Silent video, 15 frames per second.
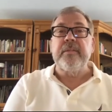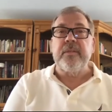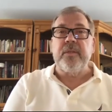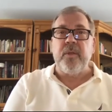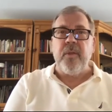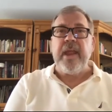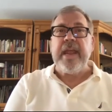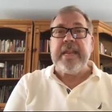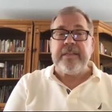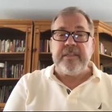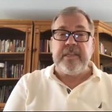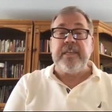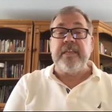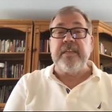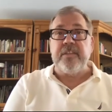great
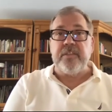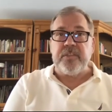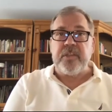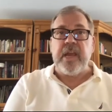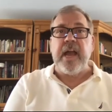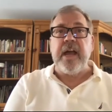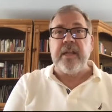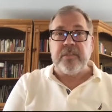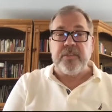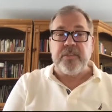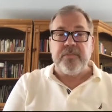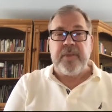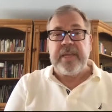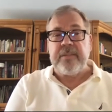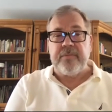is God's
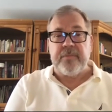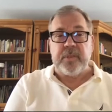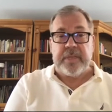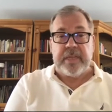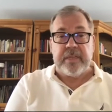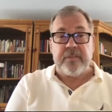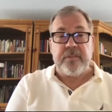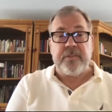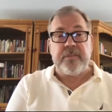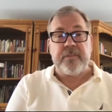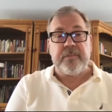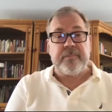faithfulness.